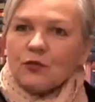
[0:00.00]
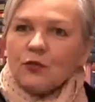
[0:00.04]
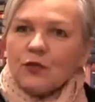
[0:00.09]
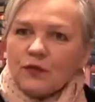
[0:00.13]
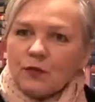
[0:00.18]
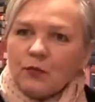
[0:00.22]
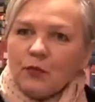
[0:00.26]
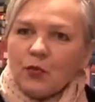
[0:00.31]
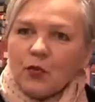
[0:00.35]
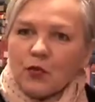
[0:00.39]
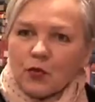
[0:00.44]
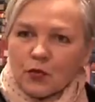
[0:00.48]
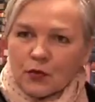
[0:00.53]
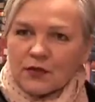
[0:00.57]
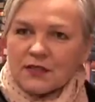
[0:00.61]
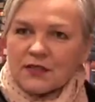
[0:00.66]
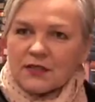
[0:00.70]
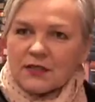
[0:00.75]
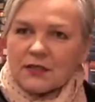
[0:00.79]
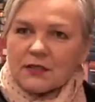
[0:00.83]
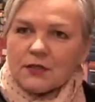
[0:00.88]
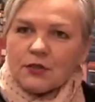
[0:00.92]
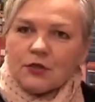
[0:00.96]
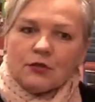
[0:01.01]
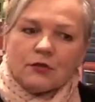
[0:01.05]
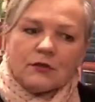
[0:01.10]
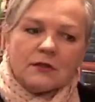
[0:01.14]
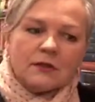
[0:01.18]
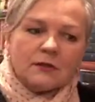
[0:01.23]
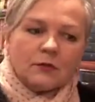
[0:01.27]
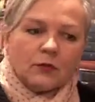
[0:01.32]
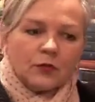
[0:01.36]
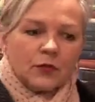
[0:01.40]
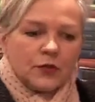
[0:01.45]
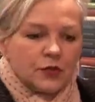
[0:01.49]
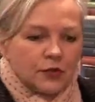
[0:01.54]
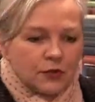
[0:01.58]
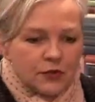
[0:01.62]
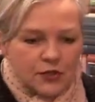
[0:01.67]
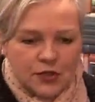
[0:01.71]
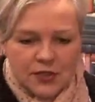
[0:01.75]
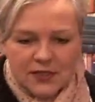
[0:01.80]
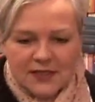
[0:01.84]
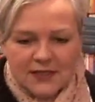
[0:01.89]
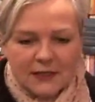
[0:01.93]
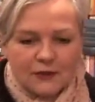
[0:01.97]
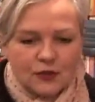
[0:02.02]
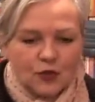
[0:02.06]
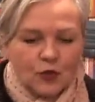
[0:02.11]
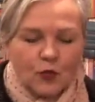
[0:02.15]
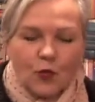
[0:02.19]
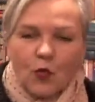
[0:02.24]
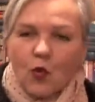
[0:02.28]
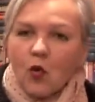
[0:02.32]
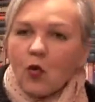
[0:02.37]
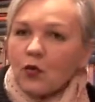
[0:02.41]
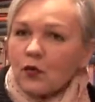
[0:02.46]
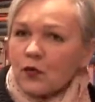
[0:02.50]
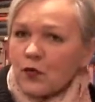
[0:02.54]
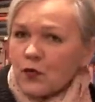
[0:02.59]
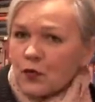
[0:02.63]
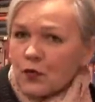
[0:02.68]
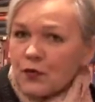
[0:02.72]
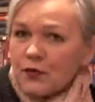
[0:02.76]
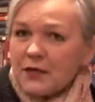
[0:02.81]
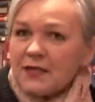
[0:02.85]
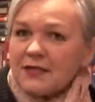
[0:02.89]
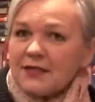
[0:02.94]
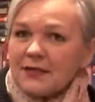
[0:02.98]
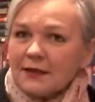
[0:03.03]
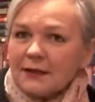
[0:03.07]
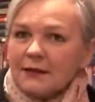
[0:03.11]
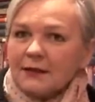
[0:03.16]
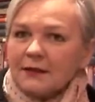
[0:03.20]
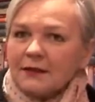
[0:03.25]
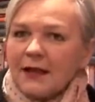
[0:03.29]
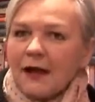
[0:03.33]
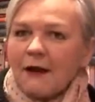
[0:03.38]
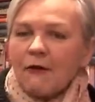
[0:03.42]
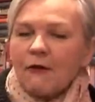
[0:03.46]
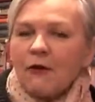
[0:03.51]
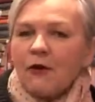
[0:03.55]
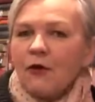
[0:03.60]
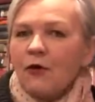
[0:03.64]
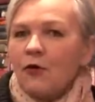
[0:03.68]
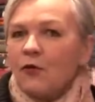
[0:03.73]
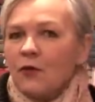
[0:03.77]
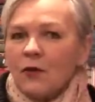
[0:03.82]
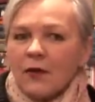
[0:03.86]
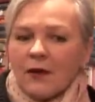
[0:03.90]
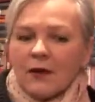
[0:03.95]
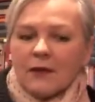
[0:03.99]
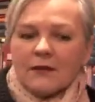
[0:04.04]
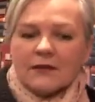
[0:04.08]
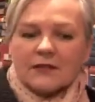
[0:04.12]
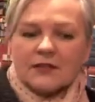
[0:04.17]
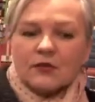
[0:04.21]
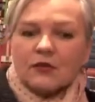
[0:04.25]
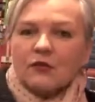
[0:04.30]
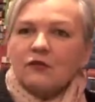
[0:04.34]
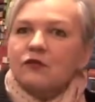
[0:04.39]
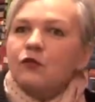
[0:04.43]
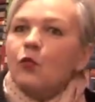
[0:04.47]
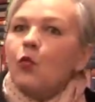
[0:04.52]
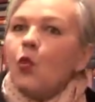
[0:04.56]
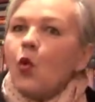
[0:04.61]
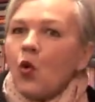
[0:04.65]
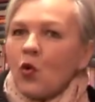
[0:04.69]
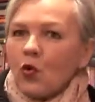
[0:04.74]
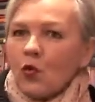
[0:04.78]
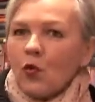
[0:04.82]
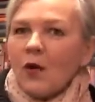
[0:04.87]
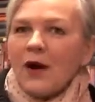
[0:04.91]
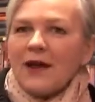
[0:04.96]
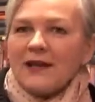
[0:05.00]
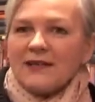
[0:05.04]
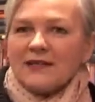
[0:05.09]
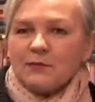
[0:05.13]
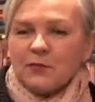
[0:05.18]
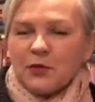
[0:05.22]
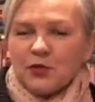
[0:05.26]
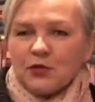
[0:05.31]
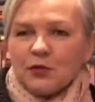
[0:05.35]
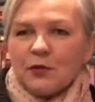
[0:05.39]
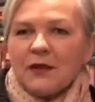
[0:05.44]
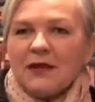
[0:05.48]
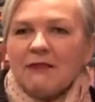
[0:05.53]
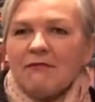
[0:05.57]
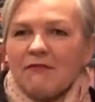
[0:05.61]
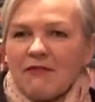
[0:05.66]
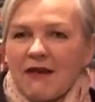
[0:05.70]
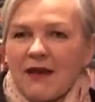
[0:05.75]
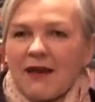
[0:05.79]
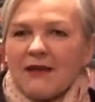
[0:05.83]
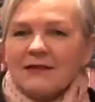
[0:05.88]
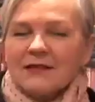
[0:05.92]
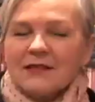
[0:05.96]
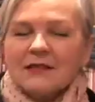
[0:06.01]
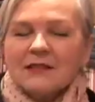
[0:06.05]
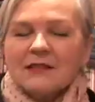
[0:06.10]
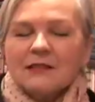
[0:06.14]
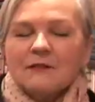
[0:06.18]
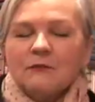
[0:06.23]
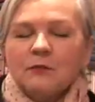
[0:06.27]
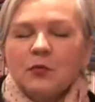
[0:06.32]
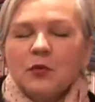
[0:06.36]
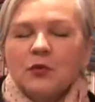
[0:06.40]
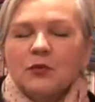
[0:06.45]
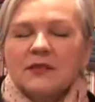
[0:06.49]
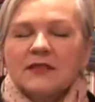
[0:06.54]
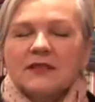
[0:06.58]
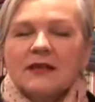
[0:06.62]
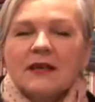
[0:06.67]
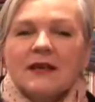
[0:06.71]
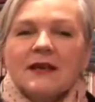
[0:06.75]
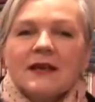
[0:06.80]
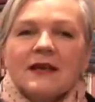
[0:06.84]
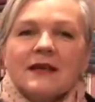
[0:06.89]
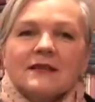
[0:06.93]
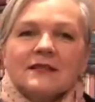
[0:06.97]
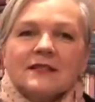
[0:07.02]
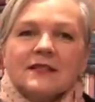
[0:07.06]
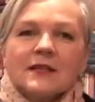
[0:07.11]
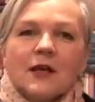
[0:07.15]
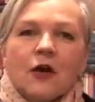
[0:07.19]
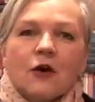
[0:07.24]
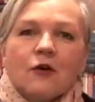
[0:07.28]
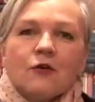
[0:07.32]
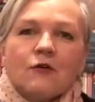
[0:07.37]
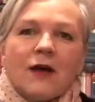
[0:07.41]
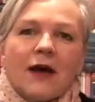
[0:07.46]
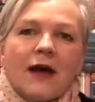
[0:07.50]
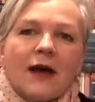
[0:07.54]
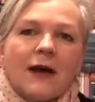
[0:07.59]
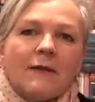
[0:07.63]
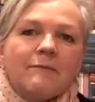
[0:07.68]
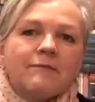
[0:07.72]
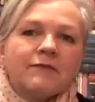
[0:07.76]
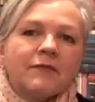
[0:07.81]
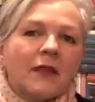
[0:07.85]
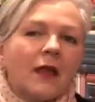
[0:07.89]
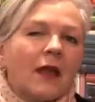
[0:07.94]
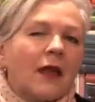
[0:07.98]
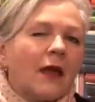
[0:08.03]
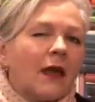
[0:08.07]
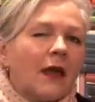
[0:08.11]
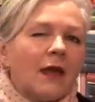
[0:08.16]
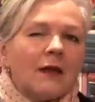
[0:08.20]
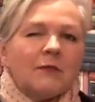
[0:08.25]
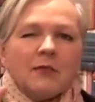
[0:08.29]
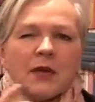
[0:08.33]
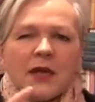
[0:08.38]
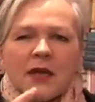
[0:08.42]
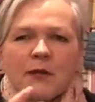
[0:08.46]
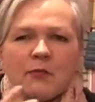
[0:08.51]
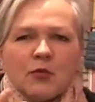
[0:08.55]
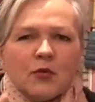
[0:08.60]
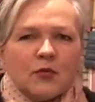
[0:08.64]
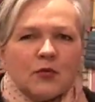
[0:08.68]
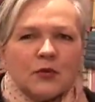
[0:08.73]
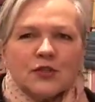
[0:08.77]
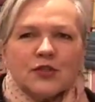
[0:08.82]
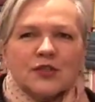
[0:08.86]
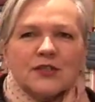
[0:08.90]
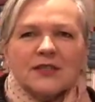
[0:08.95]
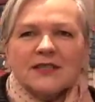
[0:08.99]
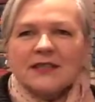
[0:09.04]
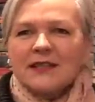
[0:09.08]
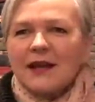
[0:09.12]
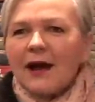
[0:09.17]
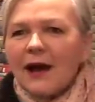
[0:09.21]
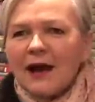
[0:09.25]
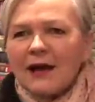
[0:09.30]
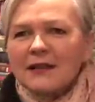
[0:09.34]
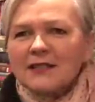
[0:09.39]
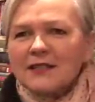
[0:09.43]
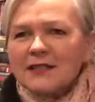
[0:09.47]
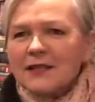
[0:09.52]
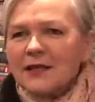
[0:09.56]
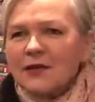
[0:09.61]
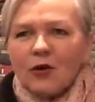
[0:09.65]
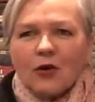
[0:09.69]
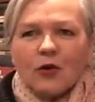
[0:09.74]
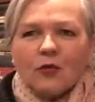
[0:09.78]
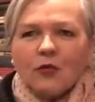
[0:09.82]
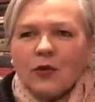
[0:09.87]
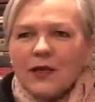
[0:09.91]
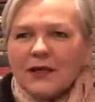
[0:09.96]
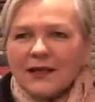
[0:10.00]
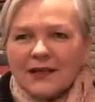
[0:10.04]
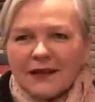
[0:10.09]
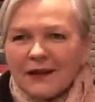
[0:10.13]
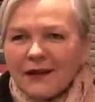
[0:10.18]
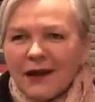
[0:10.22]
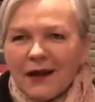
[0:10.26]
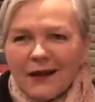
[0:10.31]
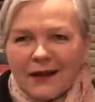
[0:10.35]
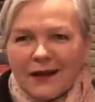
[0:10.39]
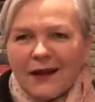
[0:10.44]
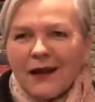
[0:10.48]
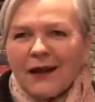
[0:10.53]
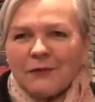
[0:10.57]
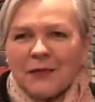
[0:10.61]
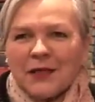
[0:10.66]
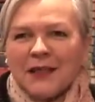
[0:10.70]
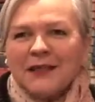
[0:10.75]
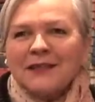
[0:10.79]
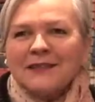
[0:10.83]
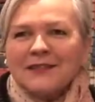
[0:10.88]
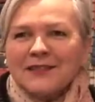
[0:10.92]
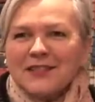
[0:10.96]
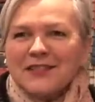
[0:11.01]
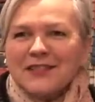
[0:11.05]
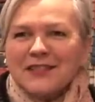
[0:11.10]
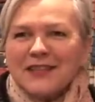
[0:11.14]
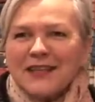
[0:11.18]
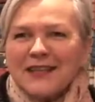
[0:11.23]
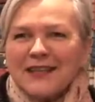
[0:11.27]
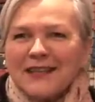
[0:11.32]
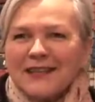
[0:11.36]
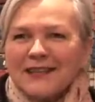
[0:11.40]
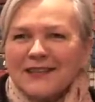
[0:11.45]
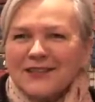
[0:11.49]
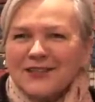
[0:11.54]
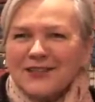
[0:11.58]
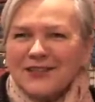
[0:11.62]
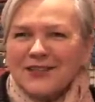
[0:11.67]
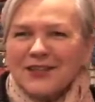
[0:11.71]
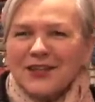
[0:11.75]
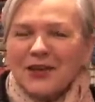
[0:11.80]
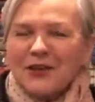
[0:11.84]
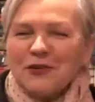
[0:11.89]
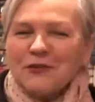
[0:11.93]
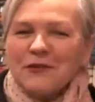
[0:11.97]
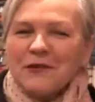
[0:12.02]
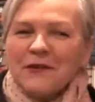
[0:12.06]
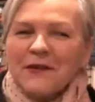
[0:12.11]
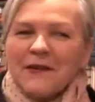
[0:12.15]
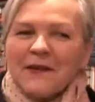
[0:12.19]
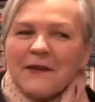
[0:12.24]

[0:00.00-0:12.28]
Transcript: with books. You just had to walk through these little narrow sort of walkways between thousands of books. So, and people were just asking, oh, when can I come in and see it? So